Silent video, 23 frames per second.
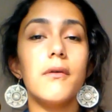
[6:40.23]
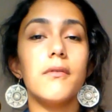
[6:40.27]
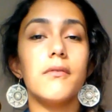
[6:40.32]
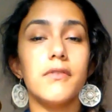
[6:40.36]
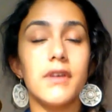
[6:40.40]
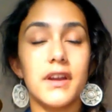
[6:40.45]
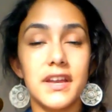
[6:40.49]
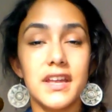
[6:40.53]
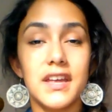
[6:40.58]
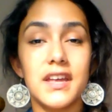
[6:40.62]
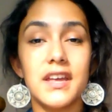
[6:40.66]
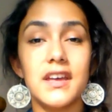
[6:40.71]

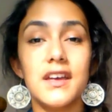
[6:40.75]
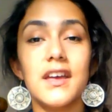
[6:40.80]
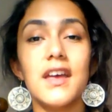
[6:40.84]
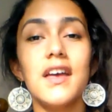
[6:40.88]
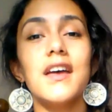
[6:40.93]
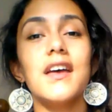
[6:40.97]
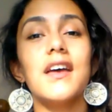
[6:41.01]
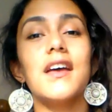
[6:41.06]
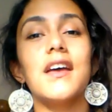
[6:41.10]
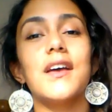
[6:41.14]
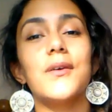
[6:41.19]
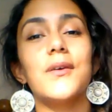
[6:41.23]
Running,
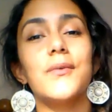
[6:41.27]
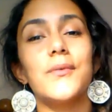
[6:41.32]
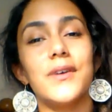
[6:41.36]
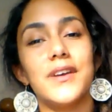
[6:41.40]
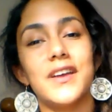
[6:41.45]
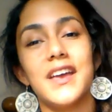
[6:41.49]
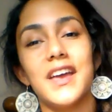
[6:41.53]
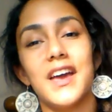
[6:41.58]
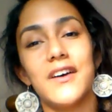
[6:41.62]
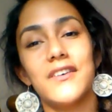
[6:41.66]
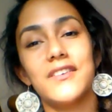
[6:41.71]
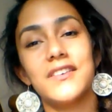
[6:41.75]

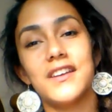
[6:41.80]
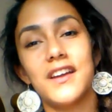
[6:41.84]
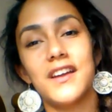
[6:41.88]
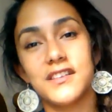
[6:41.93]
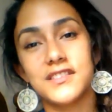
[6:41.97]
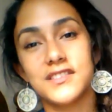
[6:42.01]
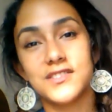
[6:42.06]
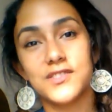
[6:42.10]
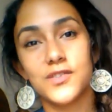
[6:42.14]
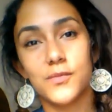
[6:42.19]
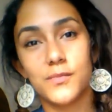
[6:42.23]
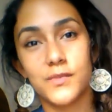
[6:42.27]
working out, not
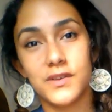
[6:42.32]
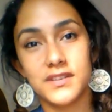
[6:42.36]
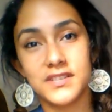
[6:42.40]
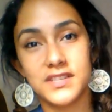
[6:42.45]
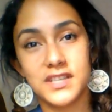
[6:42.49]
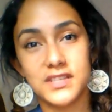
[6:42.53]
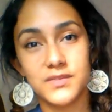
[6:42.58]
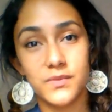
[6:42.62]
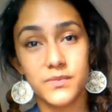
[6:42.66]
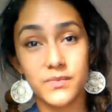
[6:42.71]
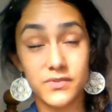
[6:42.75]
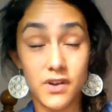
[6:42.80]
so much.
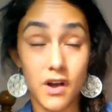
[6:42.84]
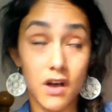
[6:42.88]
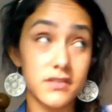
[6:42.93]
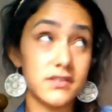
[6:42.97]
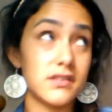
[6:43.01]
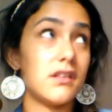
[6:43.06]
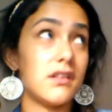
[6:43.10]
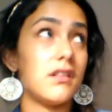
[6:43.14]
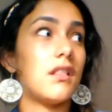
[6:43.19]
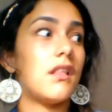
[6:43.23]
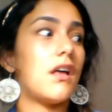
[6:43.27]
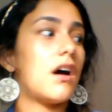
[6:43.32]
That's what was
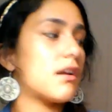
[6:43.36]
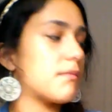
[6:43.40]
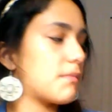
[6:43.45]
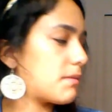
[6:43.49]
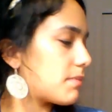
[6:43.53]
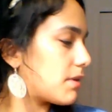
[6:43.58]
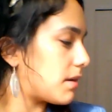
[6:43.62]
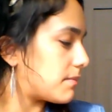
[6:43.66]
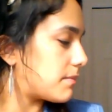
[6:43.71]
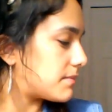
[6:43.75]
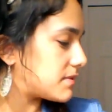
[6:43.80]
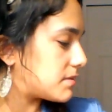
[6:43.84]
causing a lot of my
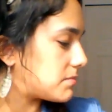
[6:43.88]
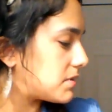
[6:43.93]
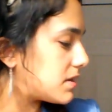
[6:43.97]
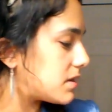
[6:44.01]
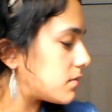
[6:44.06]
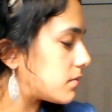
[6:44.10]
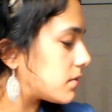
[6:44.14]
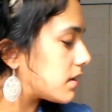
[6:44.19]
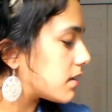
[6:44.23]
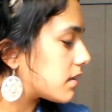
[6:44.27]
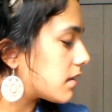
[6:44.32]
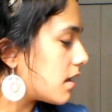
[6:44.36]
problems to begin
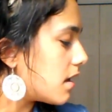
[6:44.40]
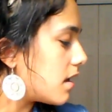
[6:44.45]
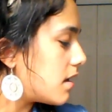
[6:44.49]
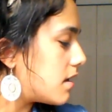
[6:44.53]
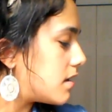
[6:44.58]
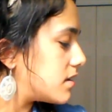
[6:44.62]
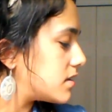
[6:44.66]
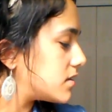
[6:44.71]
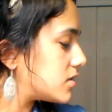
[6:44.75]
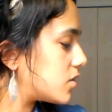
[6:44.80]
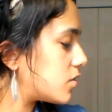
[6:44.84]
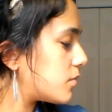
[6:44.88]
with.
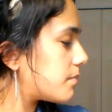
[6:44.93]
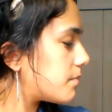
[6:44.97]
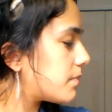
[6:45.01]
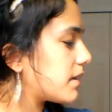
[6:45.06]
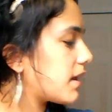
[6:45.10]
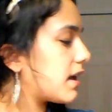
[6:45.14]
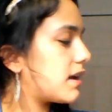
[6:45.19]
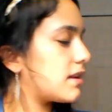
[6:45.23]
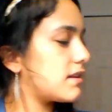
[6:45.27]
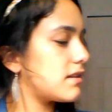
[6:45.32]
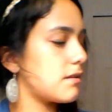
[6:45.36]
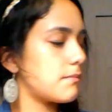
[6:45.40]
So, but
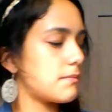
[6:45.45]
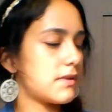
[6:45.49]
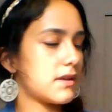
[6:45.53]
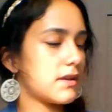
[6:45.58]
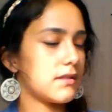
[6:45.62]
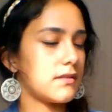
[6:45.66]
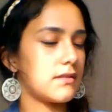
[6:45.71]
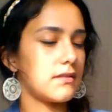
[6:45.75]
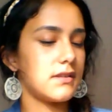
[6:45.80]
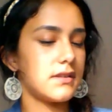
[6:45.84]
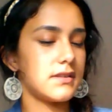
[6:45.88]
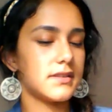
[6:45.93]
I ended up
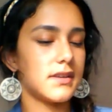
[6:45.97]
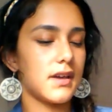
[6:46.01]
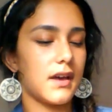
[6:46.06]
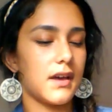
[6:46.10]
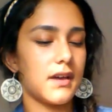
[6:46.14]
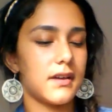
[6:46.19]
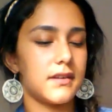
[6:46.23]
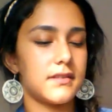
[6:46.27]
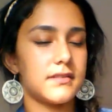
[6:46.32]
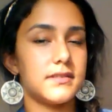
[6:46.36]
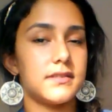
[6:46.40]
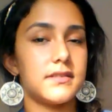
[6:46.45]
getting these
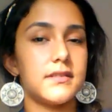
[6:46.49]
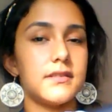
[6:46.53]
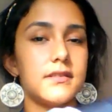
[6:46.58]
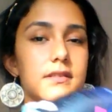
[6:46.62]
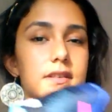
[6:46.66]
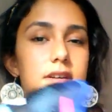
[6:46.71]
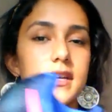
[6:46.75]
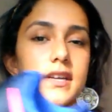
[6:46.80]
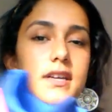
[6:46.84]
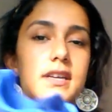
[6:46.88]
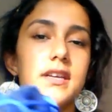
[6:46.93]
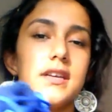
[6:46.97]
guys
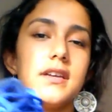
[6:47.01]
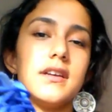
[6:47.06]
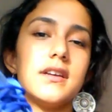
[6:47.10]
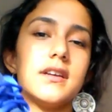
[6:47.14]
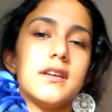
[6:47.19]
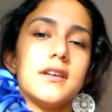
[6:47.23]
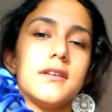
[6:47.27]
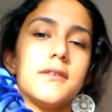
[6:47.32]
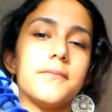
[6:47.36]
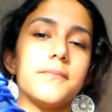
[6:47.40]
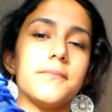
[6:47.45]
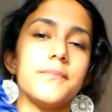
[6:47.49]
right
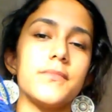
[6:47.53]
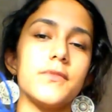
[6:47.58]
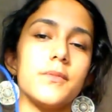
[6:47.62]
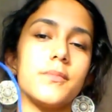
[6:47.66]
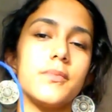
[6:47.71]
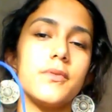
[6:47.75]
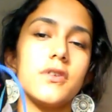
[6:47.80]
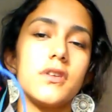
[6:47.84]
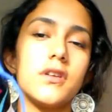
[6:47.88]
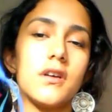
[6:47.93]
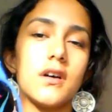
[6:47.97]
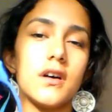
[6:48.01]
here.
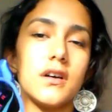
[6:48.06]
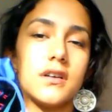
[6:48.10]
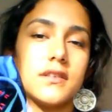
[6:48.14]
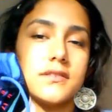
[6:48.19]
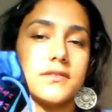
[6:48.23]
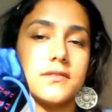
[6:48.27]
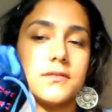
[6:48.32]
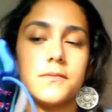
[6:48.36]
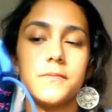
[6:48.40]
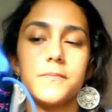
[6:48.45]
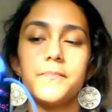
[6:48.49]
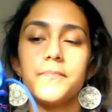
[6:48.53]
Pretty
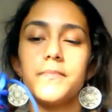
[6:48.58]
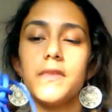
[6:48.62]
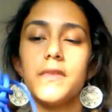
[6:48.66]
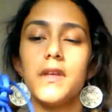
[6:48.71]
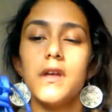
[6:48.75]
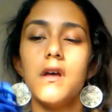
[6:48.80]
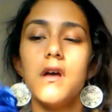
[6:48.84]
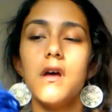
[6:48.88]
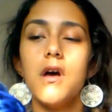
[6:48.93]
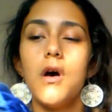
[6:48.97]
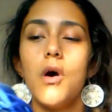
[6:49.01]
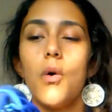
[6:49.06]
awesome.
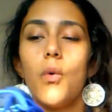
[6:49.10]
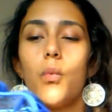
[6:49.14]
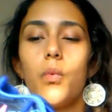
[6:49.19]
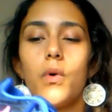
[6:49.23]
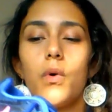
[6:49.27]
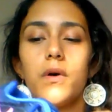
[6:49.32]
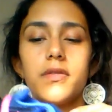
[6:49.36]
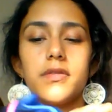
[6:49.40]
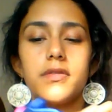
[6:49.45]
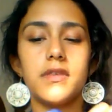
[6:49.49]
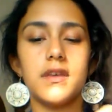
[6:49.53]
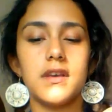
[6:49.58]

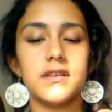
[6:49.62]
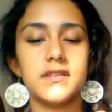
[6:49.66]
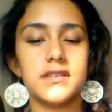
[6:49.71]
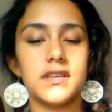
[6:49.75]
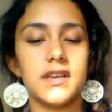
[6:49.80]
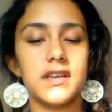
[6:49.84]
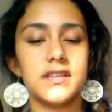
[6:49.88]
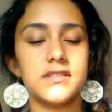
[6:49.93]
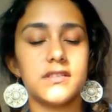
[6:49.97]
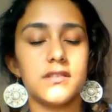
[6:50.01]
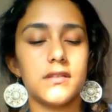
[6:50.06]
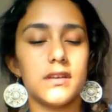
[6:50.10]
One thing, I
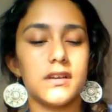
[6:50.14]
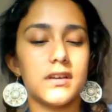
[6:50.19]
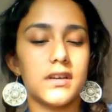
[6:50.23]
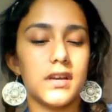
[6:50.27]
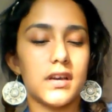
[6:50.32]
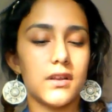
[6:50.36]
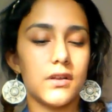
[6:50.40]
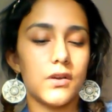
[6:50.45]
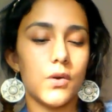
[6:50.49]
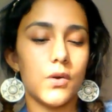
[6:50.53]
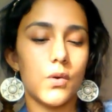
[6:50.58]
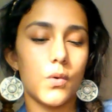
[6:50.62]
guess, to like
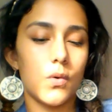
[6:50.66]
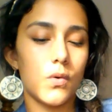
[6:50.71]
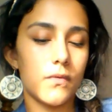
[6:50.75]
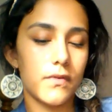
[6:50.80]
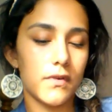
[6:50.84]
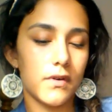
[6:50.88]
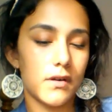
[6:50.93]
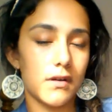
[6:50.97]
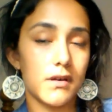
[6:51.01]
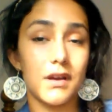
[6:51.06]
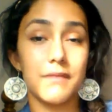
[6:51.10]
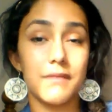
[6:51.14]
kind of go
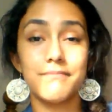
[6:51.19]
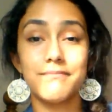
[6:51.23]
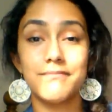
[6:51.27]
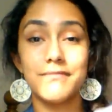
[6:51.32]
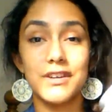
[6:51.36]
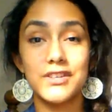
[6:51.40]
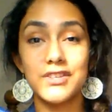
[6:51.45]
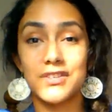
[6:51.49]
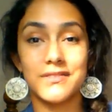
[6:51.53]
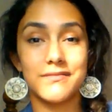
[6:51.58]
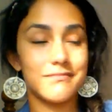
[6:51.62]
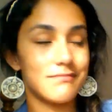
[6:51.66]
over,
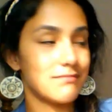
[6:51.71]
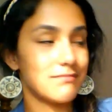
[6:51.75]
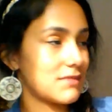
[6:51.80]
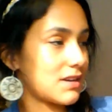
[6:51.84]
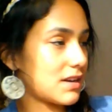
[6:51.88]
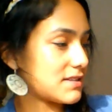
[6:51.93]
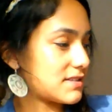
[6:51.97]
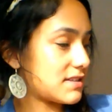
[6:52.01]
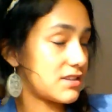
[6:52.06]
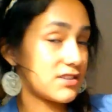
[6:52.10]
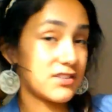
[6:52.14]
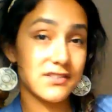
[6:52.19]
like I
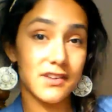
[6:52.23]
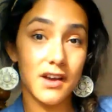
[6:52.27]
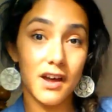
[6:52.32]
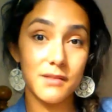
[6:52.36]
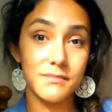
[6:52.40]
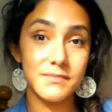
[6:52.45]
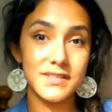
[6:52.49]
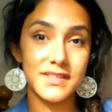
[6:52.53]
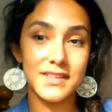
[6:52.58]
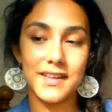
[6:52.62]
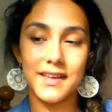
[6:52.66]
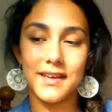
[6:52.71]
said, I just got
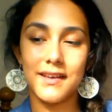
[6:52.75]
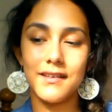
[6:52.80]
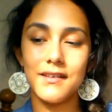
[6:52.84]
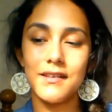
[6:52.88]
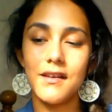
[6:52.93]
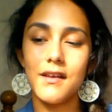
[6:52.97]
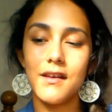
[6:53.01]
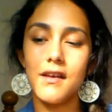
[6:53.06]
them today.